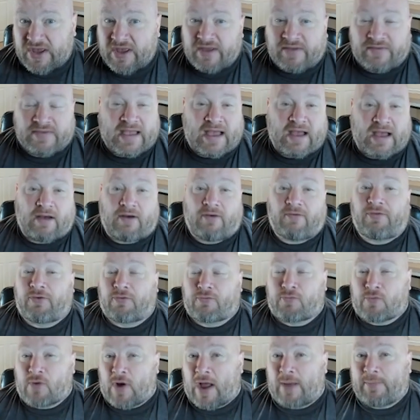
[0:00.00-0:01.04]
Now, the
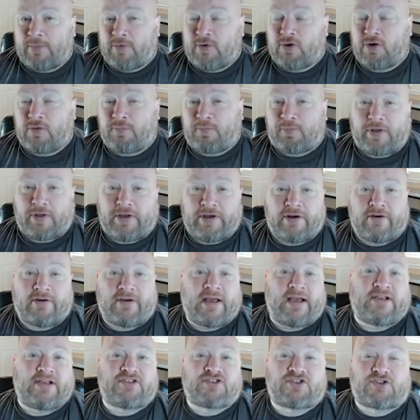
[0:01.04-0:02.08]
Robin Hood player
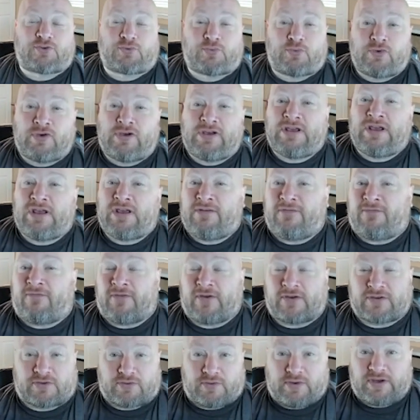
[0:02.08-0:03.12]
has 3
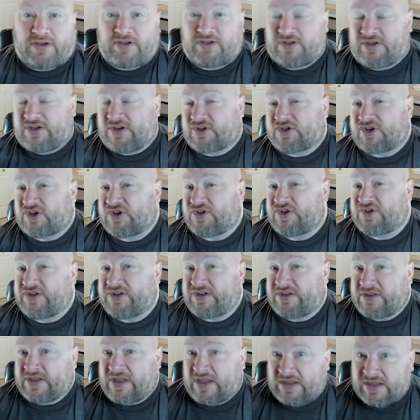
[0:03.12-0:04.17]
victory conditions
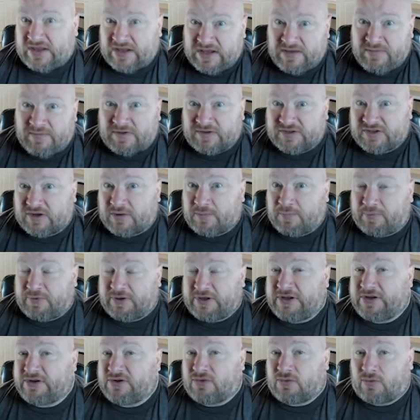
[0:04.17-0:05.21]
that he must
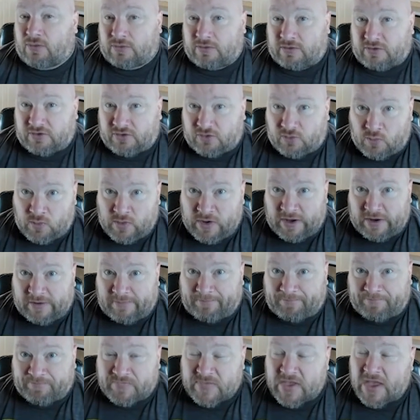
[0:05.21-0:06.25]
complete in order to win.
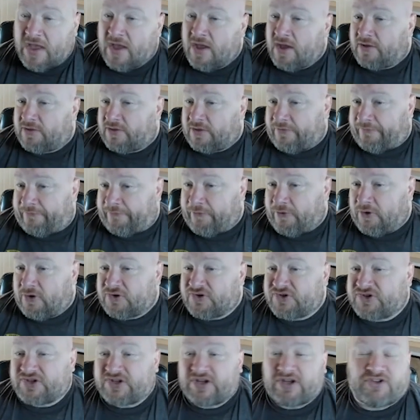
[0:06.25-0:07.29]
The
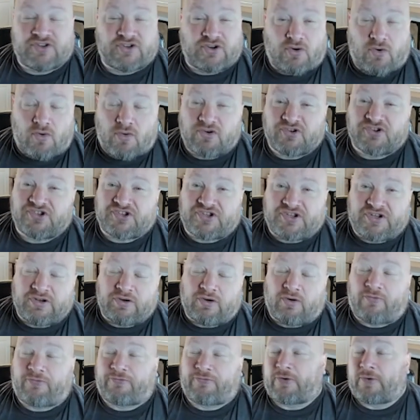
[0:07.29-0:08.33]
first is, of course,
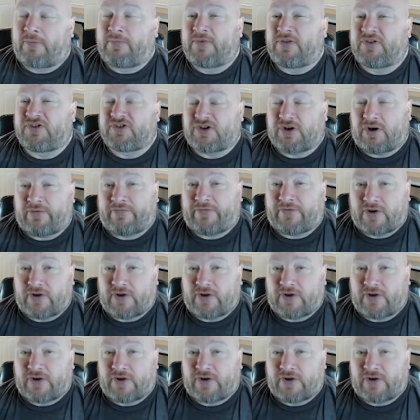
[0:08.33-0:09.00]
steal from the Sheriff of